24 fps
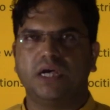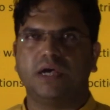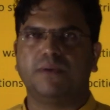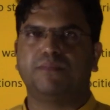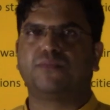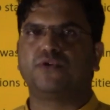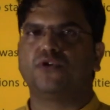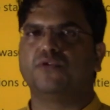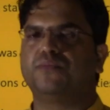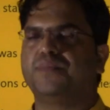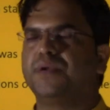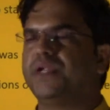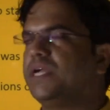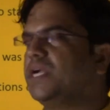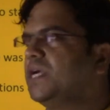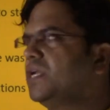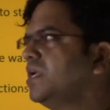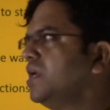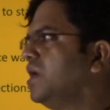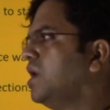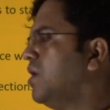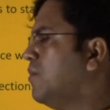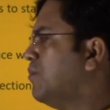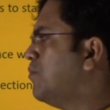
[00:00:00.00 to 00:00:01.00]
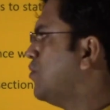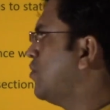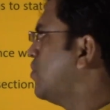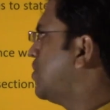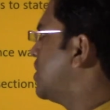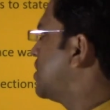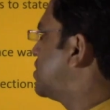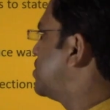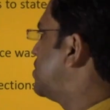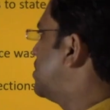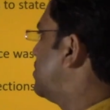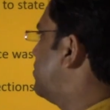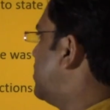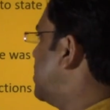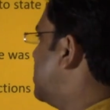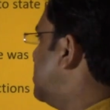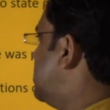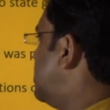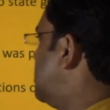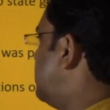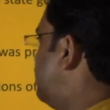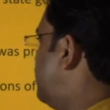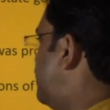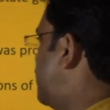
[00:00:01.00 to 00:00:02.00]
appropriate protection by
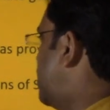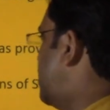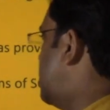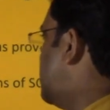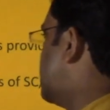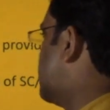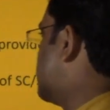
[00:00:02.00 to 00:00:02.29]
the police.